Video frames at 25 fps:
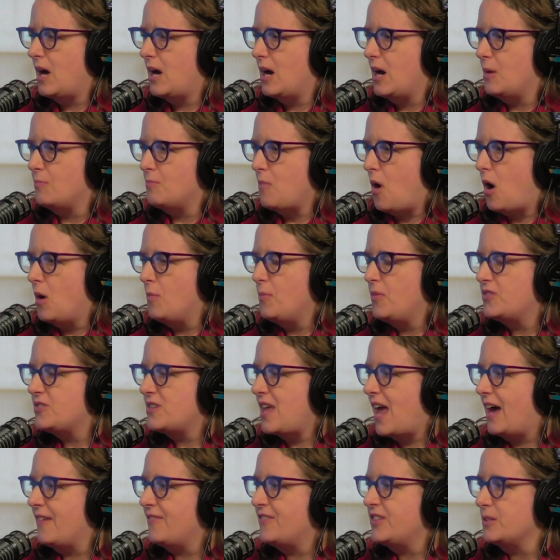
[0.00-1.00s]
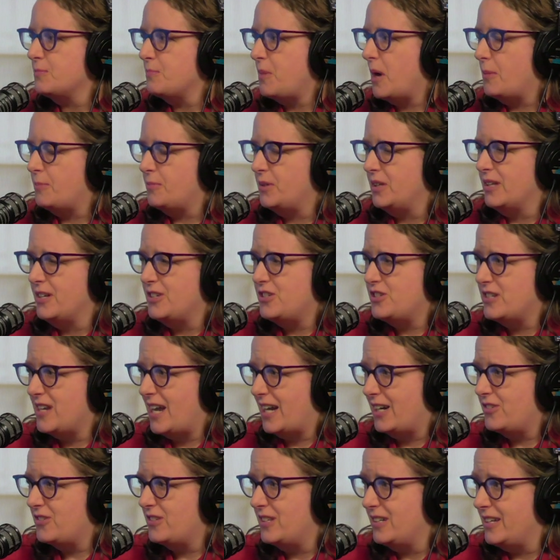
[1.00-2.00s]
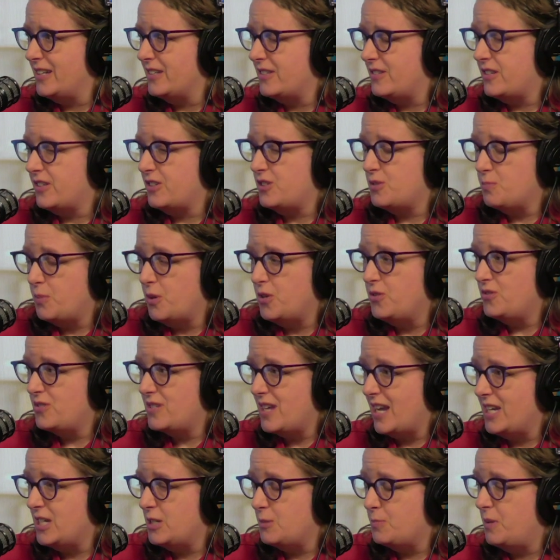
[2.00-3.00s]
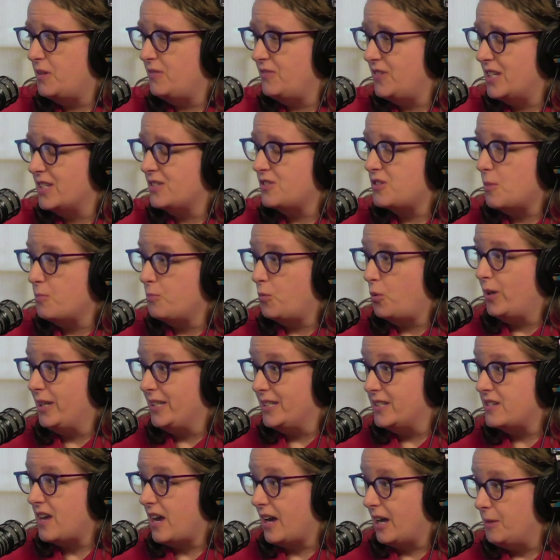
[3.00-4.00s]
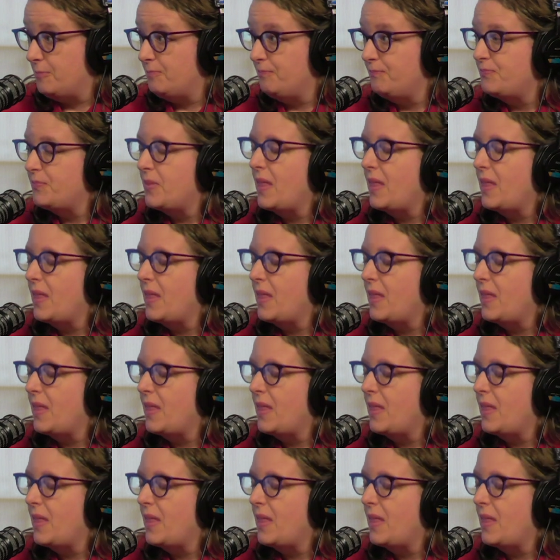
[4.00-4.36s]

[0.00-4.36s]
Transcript: um, almost half of the population actually gets exposed to HPV at some point in time.